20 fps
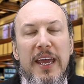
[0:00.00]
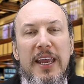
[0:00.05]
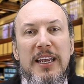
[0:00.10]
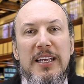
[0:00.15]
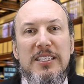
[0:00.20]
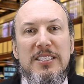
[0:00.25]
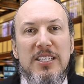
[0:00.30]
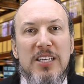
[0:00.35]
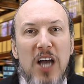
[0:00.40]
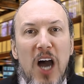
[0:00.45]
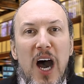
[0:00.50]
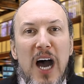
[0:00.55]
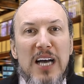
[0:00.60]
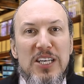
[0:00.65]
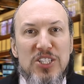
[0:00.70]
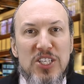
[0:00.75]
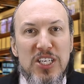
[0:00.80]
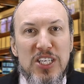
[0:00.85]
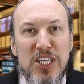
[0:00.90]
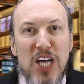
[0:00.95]
It is
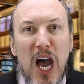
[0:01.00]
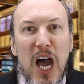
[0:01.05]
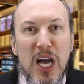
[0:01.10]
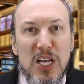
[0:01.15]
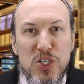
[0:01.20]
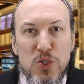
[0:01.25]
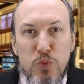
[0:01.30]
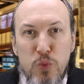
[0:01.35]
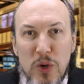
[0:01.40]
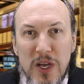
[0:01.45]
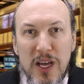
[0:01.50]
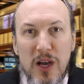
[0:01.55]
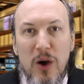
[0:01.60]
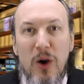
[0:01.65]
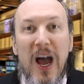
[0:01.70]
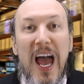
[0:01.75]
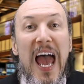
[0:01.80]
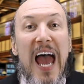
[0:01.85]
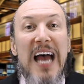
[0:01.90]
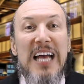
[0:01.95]
causing God's
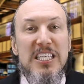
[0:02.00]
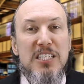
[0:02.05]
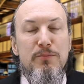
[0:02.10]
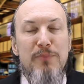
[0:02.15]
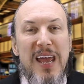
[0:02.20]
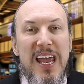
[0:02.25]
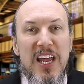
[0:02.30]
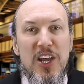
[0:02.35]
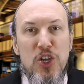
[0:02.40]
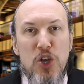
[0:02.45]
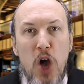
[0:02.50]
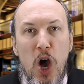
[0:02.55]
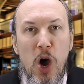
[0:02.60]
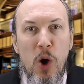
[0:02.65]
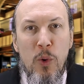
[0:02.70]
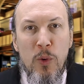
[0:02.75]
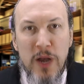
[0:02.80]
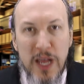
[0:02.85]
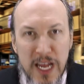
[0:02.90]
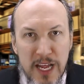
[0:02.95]
will, as made
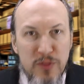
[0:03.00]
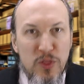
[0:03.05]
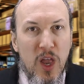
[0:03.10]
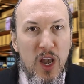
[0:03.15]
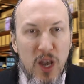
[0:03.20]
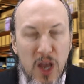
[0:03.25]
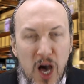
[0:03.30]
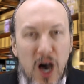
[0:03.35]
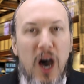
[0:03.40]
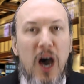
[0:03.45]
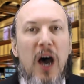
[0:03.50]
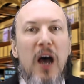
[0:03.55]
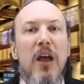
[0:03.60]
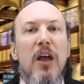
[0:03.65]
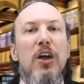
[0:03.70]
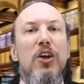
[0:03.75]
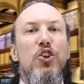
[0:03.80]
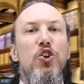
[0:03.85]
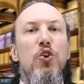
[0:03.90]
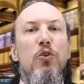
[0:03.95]
known in the law,
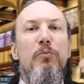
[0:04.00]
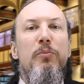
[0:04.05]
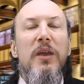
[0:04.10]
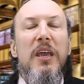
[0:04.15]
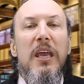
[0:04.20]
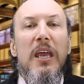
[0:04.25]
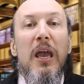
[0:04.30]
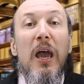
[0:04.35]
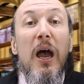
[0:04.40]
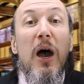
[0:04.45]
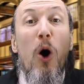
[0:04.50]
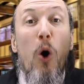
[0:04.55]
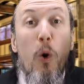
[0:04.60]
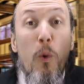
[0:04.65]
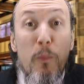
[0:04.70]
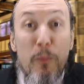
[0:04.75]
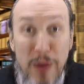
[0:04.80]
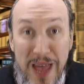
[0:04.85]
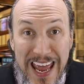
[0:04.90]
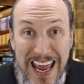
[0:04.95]
to be
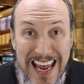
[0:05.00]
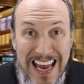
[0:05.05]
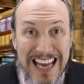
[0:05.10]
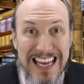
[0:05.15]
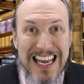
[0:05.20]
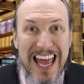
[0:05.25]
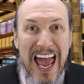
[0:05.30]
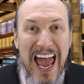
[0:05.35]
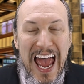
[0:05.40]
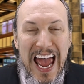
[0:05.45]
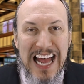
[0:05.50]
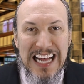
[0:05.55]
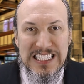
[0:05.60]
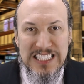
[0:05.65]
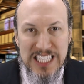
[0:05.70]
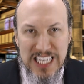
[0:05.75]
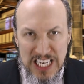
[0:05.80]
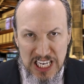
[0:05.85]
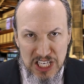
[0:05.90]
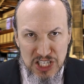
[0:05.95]
obeyed
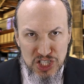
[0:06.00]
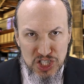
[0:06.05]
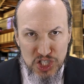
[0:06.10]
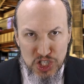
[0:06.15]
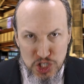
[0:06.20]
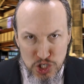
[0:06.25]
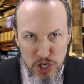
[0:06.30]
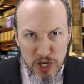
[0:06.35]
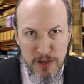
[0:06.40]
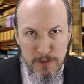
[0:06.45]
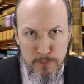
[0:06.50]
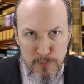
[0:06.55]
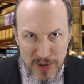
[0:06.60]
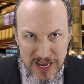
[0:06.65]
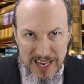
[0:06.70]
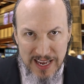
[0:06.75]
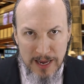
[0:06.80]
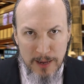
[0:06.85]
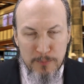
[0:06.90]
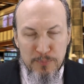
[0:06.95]
as it should
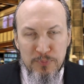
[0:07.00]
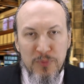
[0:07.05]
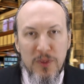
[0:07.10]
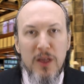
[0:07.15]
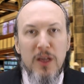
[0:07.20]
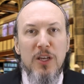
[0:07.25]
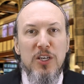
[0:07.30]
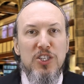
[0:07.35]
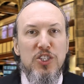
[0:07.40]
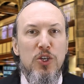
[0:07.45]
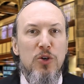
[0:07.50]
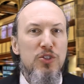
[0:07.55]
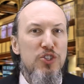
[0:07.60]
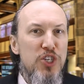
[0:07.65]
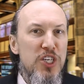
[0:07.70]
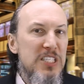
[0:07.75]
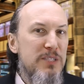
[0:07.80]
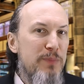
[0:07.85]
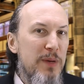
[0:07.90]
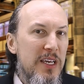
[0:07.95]
be. So
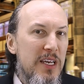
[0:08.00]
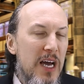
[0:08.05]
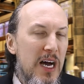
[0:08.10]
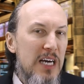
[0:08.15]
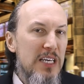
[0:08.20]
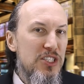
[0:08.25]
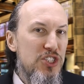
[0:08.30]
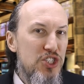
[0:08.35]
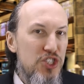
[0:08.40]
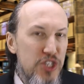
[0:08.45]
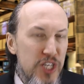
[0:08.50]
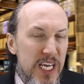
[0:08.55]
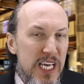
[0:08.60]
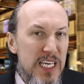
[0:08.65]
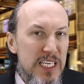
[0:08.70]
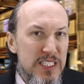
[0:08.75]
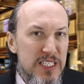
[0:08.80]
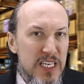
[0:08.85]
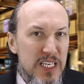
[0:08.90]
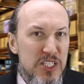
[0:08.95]
just because
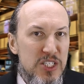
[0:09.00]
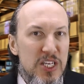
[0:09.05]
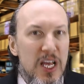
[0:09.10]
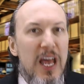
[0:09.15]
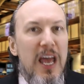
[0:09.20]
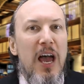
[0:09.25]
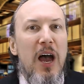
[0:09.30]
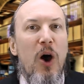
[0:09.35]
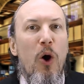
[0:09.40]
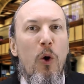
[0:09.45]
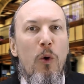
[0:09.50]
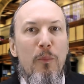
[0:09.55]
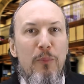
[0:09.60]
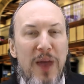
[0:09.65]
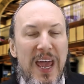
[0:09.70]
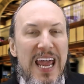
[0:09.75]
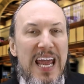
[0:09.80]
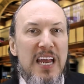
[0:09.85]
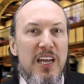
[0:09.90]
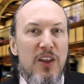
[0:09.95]
Jesus
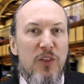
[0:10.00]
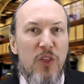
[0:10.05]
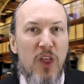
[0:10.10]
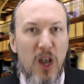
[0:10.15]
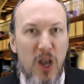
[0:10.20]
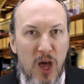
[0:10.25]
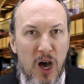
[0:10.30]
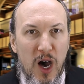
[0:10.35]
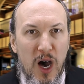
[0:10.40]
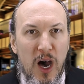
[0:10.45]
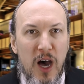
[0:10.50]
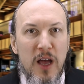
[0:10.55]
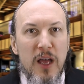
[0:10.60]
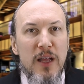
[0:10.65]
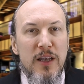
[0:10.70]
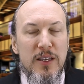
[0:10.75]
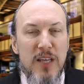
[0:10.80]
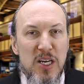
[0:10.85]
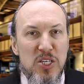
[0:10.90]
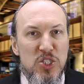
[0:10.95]
obeyed the law
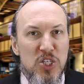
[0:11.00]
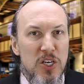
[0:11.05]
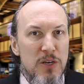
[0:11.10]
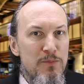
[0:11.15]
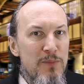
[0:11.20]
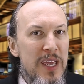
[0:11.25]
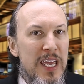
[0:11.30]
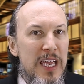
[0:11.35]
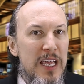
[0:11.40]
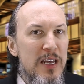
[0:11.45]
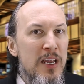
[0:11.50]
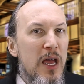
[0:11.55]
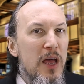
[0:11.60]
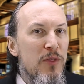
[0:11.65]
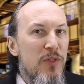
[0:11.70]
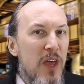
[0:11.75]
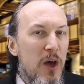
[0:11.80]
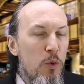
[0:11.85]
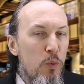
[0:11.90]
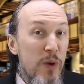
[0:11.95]
doesn't mean
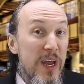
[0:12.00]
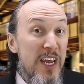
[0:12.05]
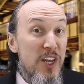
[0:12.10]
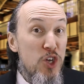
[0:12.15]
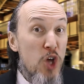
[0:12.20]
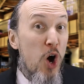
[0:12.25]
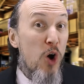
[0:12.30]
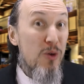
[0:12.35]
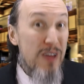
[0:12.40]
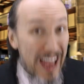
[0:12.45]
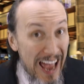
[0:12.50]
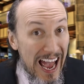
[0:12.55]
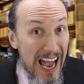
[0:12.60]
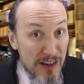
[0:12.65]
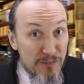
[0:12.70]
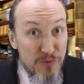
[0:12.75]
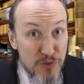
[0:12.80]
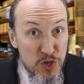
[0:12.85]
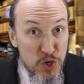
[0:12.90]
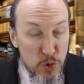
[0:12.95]
that we don't
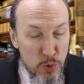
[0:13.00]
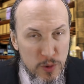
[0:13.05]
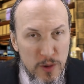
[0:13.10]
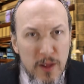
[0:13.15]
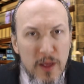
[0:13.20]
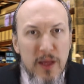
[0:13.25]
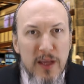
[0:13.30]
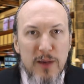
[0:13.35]
have to